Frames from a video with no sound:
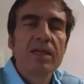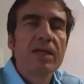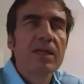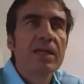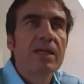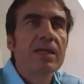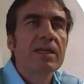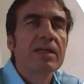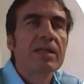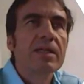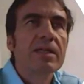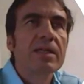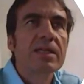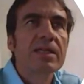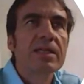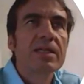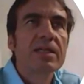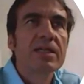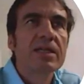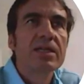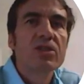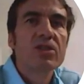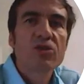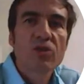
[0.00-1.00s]
in
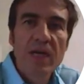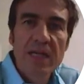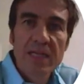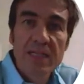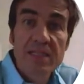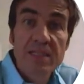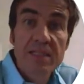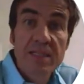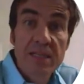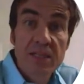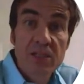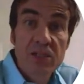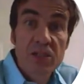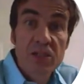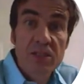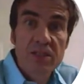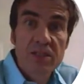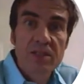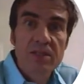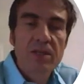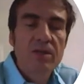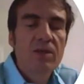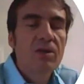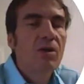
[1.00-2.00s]
the train
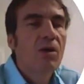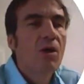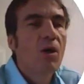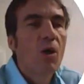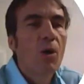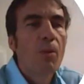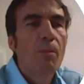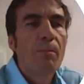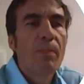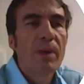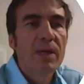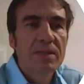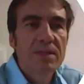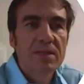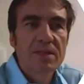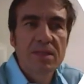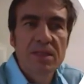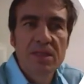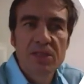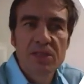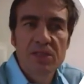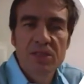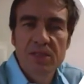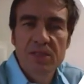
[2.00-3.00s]
station or bus
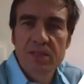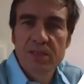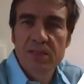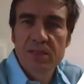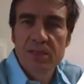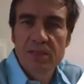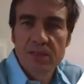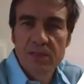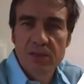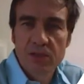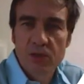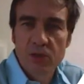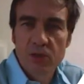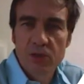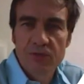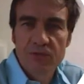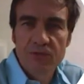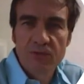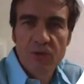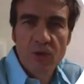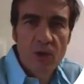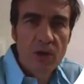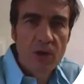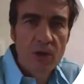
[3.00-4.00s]
station are good
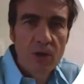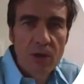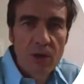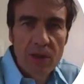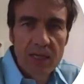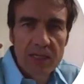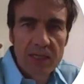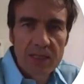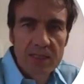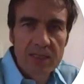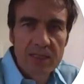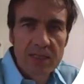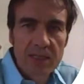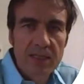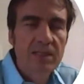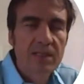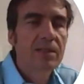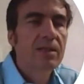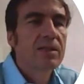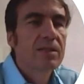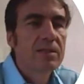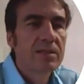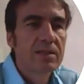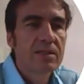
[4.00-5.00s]
for authentic
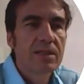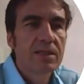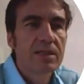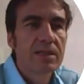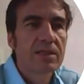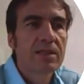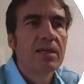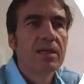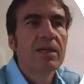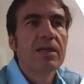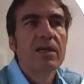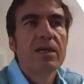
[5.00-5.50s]
listening.